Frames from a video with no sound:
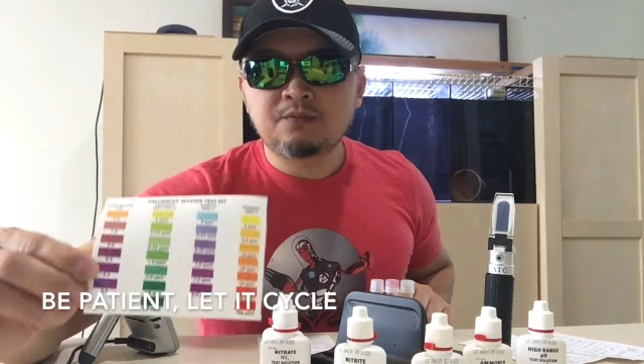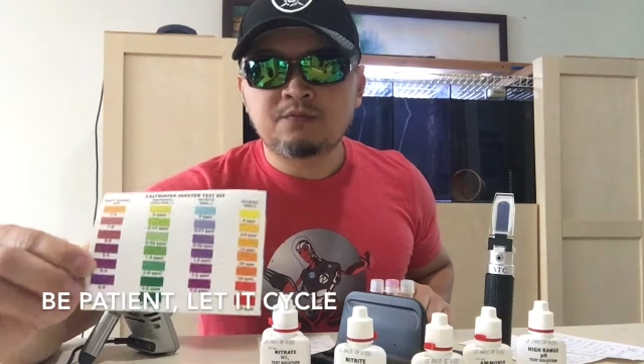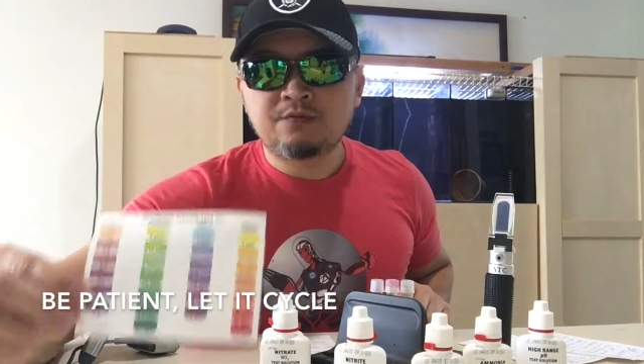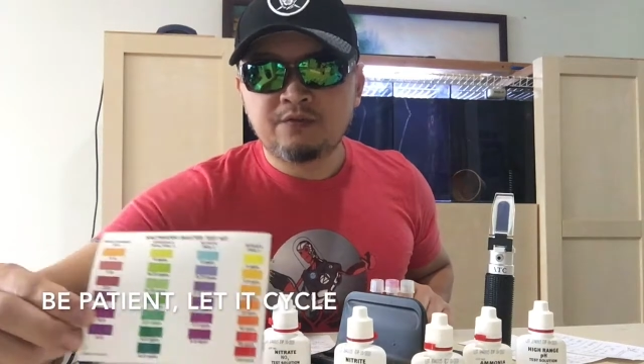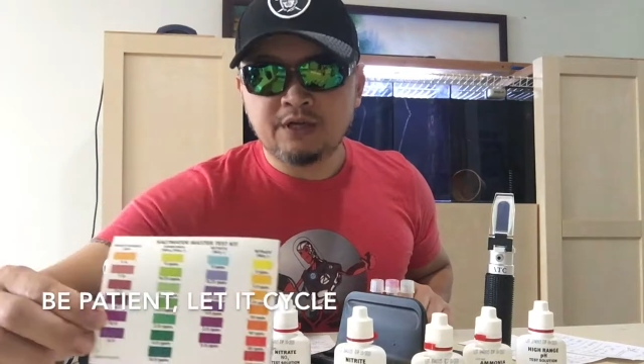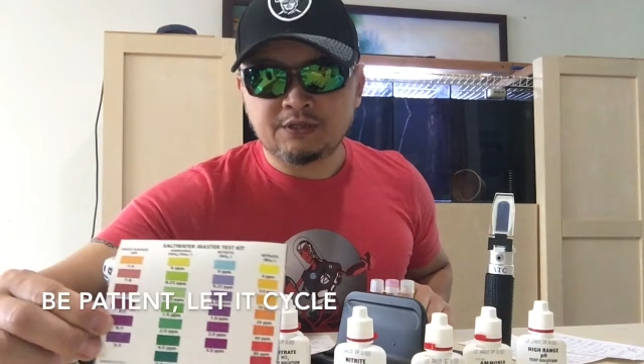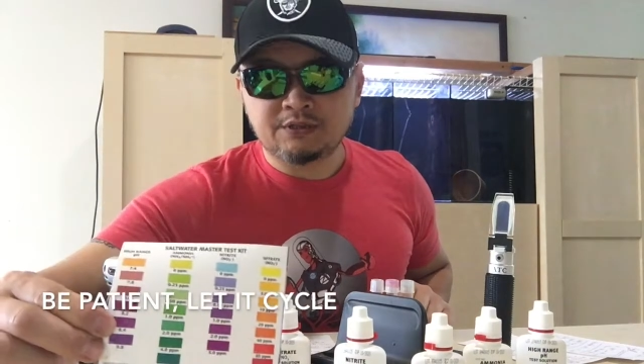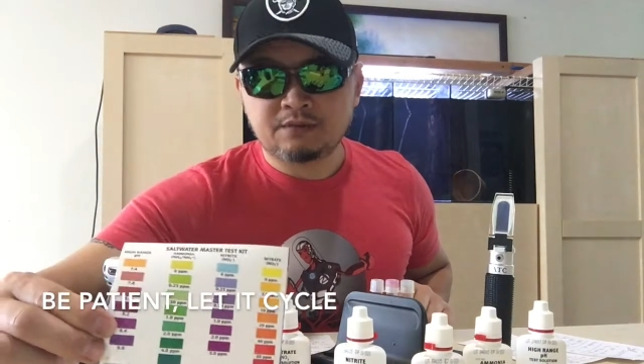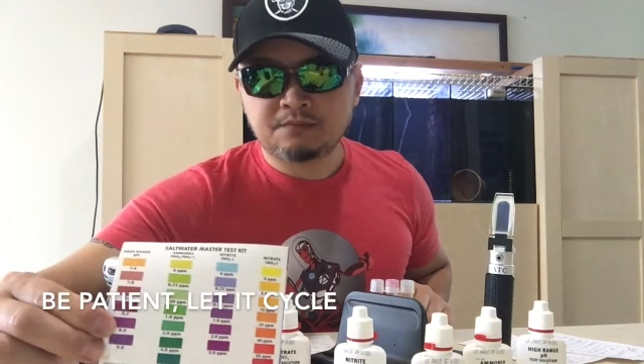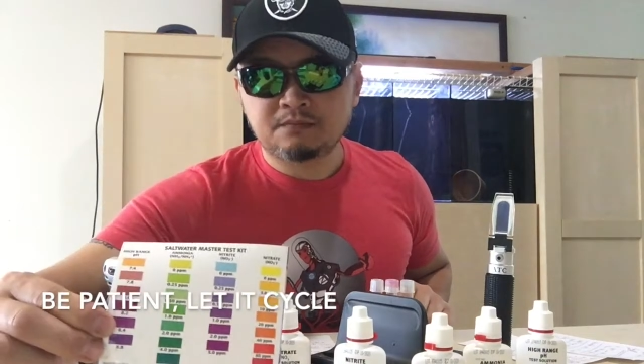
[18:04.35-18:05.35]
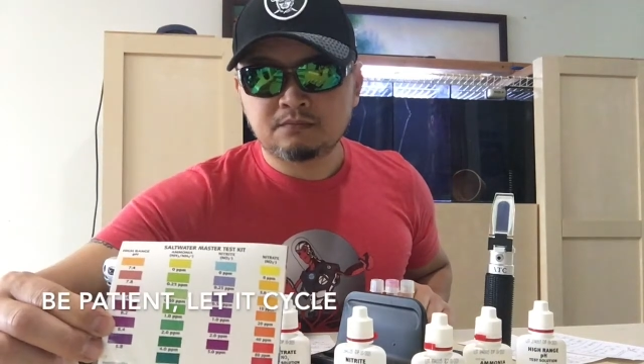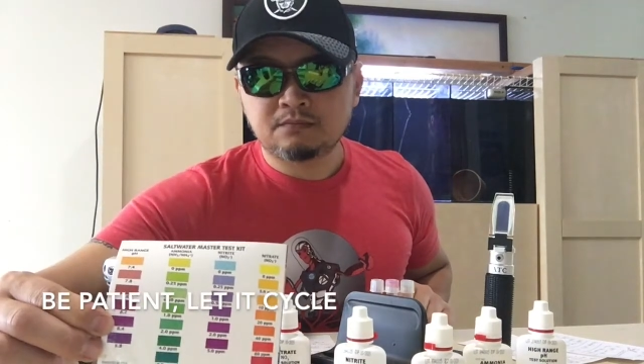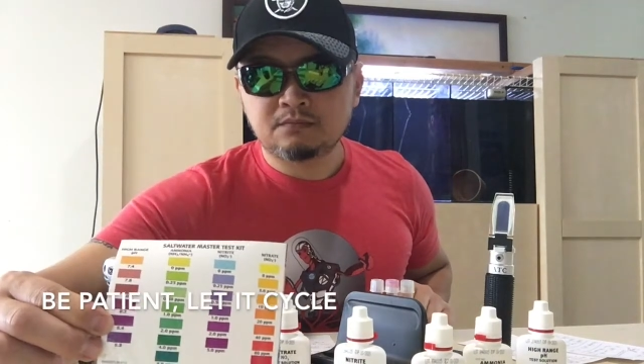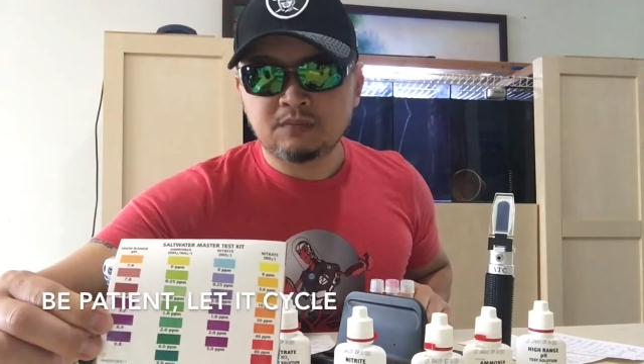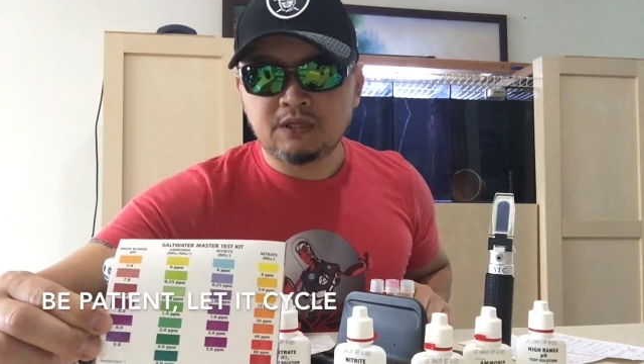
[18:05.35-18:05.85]
fish
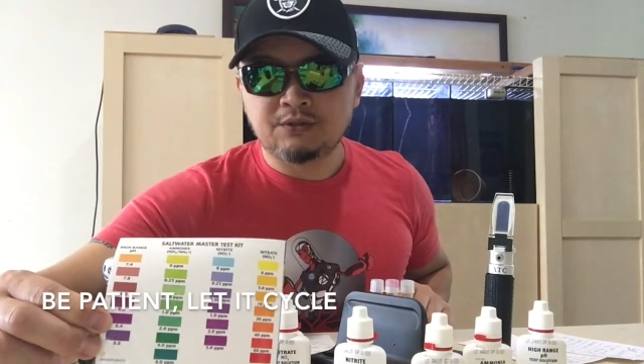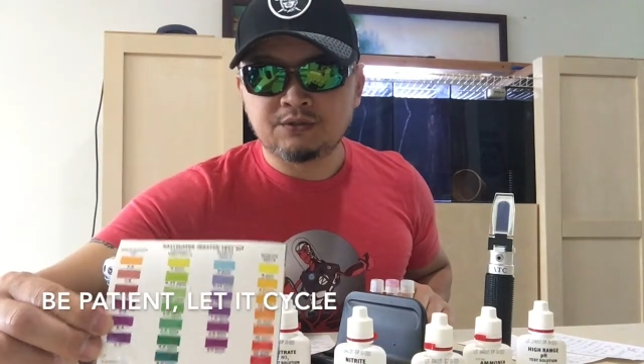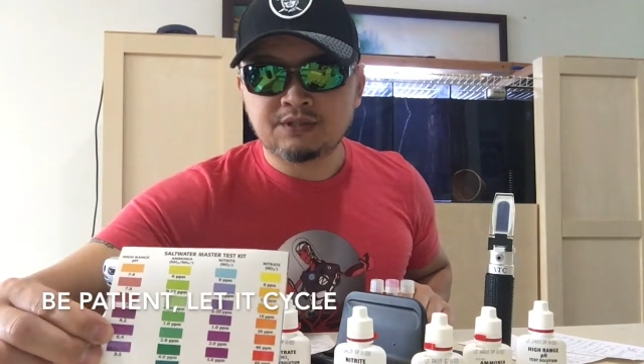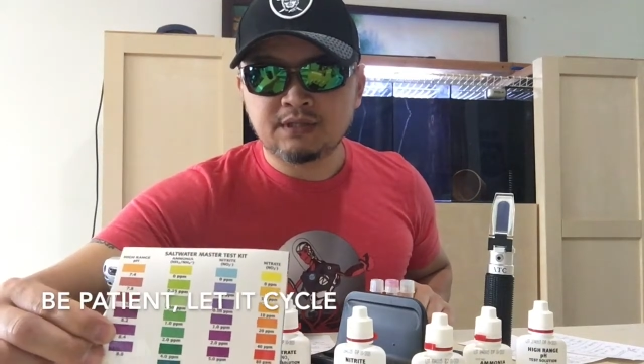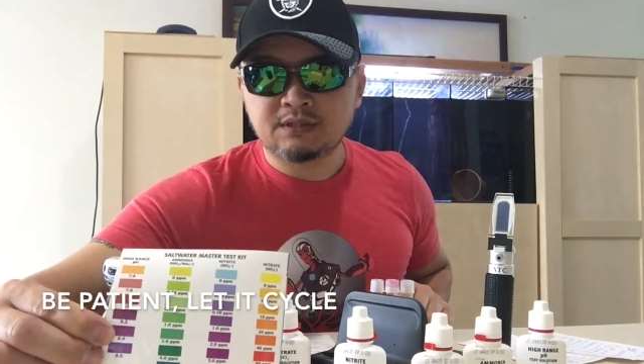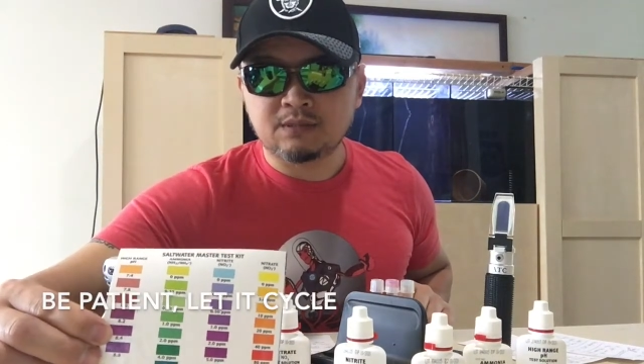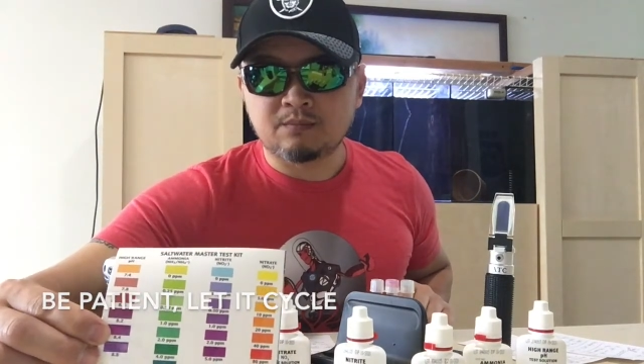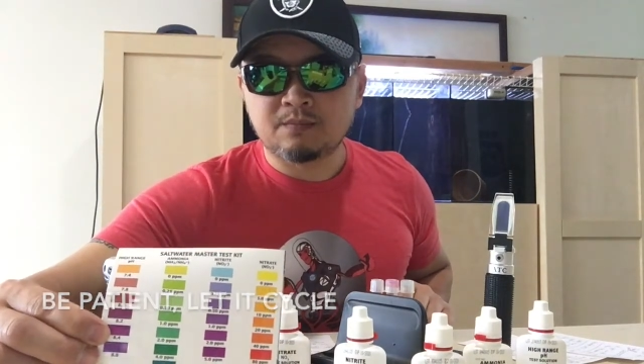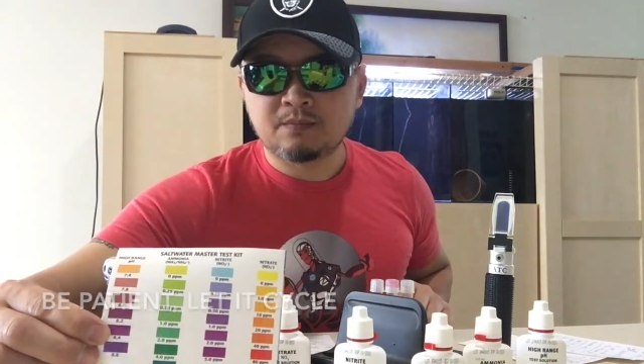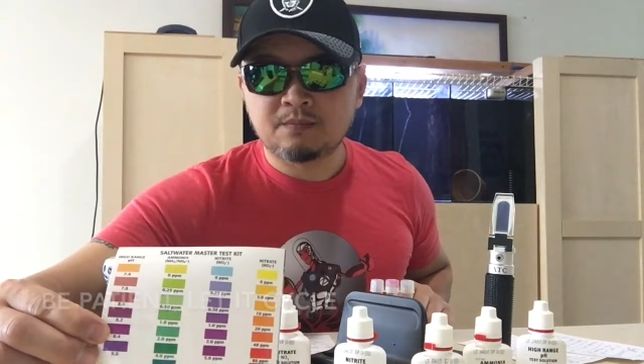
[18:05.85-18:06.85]
in your system,